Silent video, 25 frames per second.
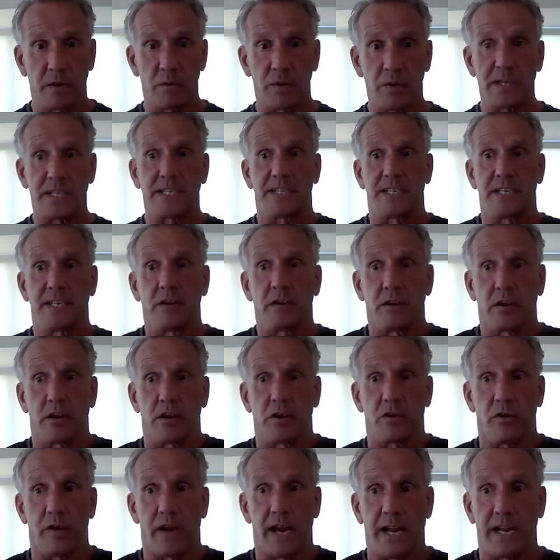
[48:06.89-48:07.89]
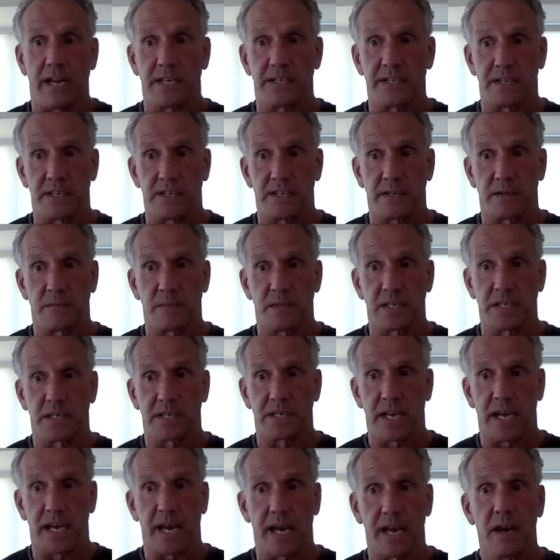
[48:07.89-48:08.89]
We still are creating systems to
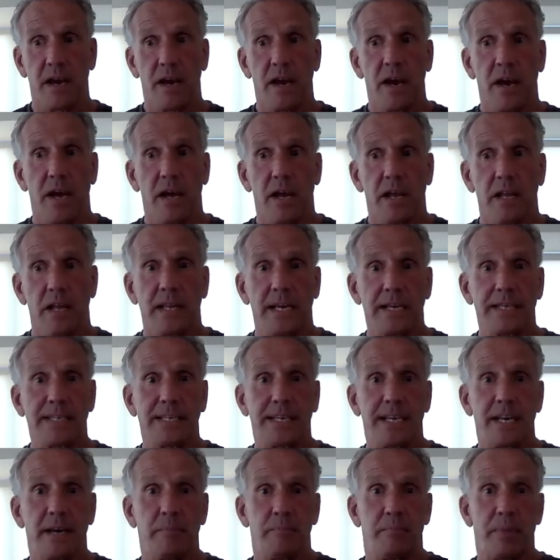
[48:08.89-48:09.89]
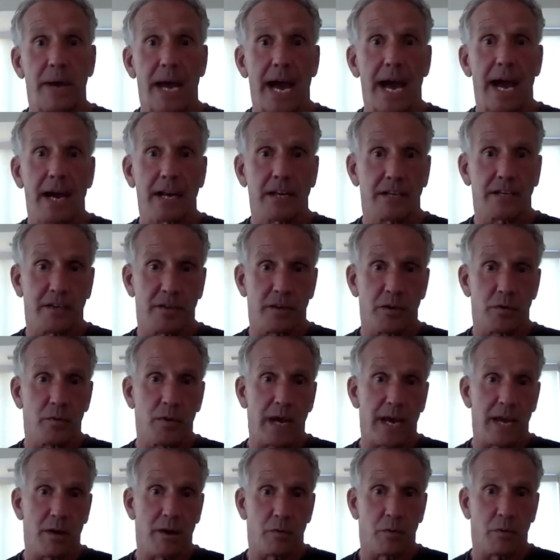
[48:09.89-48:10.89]
say, let's get back to the
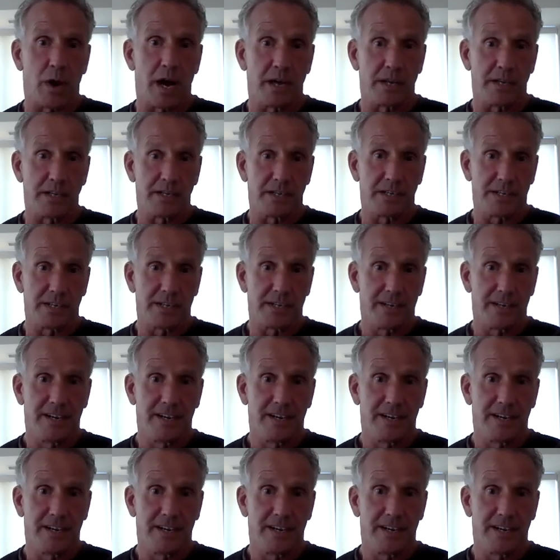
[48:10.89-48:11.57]
way it was.